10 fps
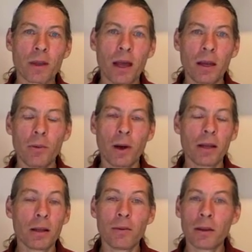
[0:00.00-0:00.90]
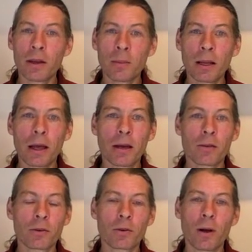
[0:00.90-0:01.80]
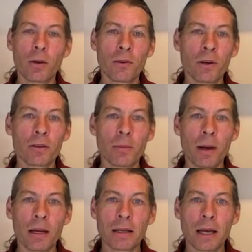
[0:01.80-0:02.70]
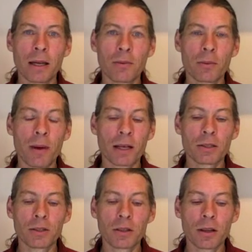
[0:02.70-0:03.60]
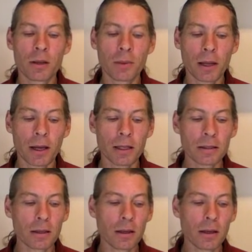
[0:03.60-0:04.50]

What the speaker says: And he went and lived in the Himalayas for 12 years. He meditated with masters in the Himalayas.